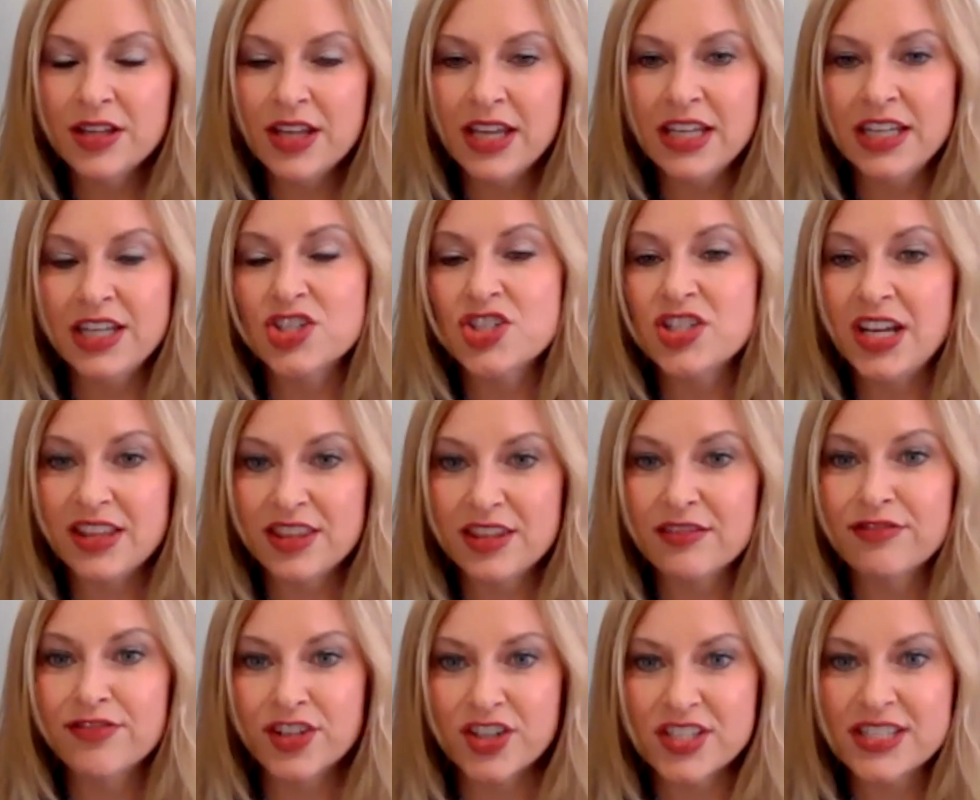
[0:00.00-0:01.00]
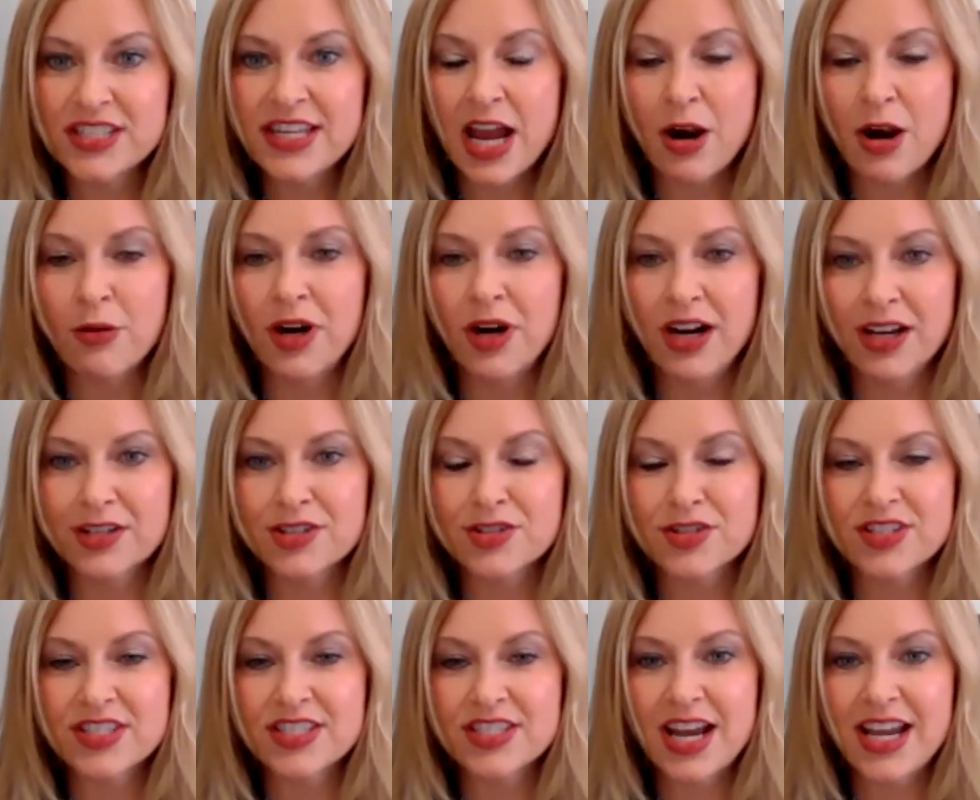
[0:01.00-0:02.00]
initiate the first tower
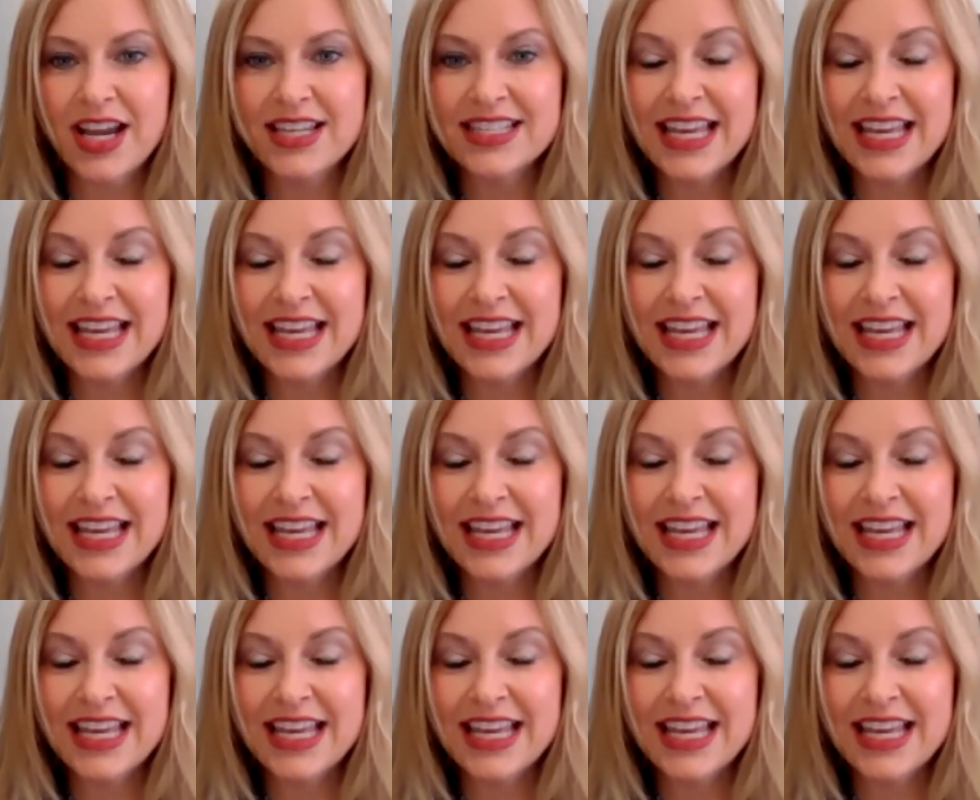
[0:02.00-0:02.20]
exercise.